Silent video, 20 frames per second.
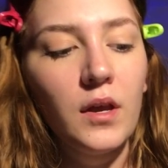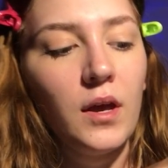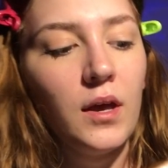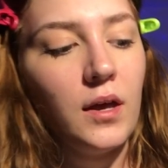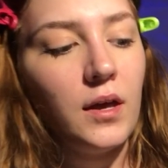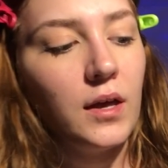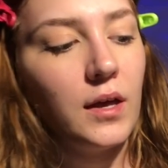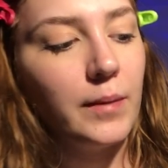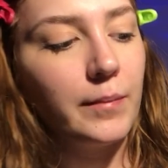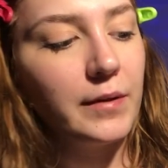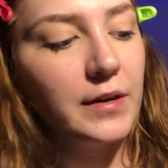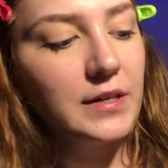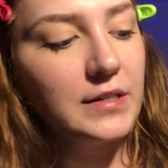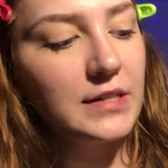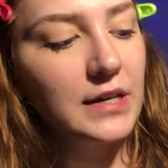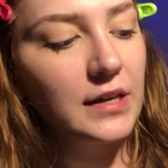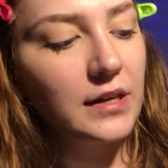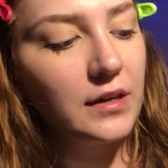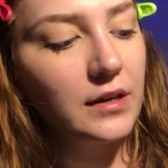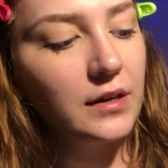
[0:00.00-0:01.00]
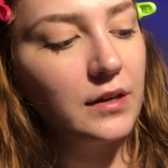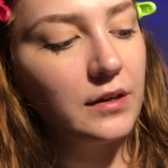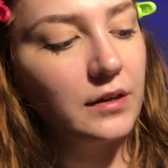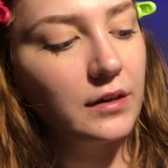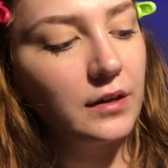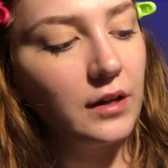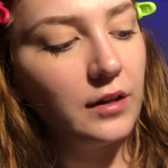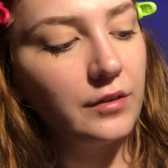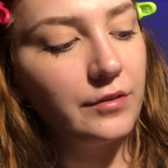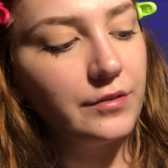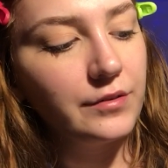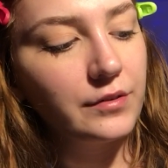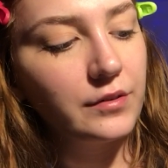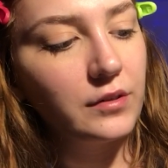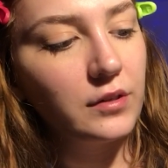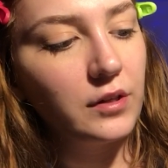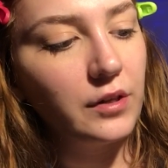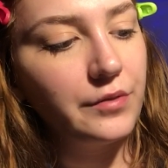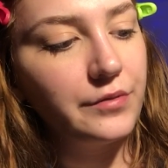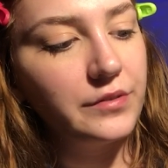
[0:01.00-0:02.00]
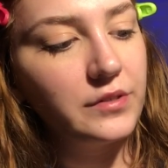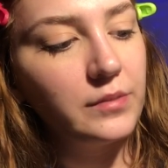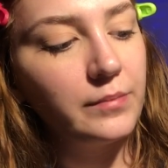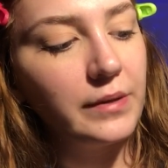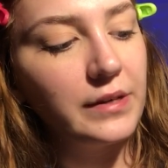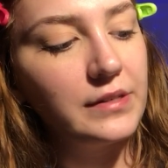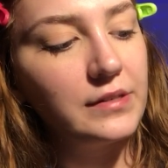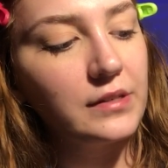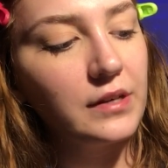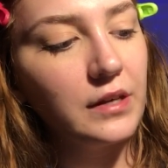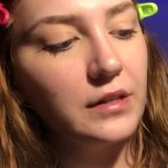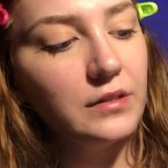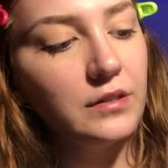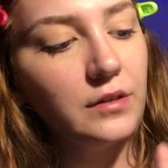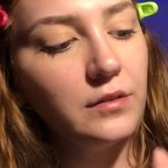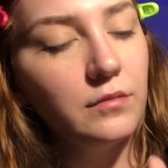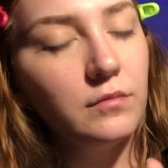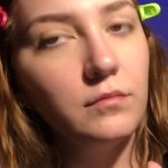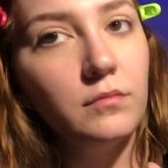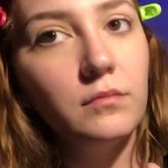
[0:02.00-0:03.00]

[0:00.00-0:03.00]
I'm gonna take a color close to my skin tone